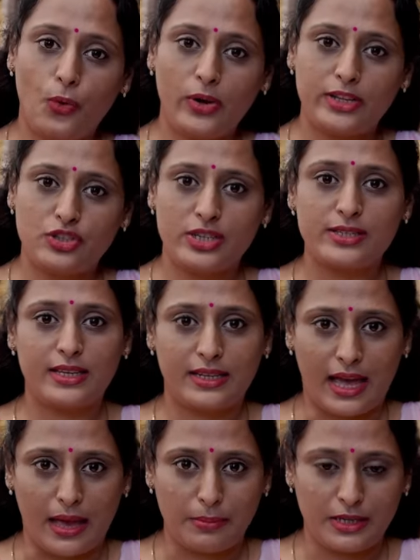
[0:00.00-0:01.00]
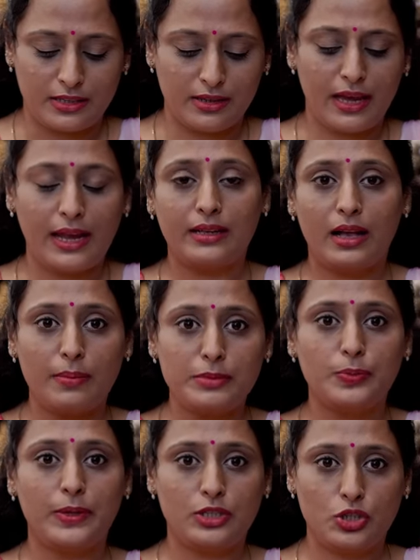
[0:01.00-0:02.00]
four inches in diameter and
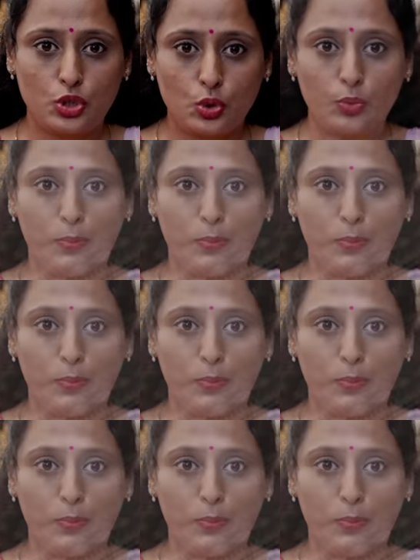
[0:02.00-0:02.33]
comes with two